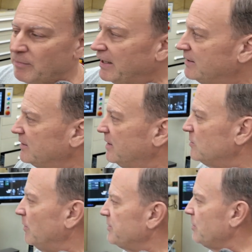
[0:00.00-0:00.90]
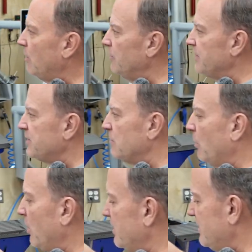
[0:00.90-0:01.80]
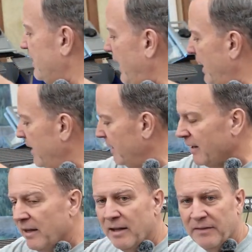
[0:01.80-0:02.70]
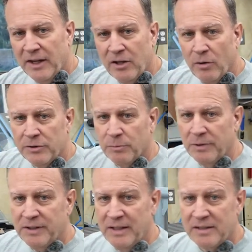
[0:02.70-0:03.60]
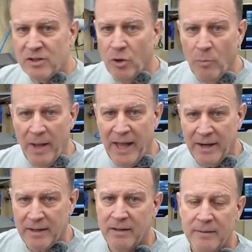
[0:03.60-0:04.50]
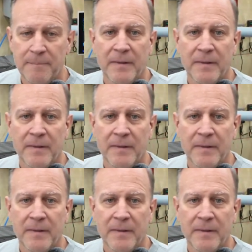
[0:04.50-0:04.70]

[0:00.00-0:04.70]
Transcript: Like this is what's called the Smart Stand that goes with these Comatic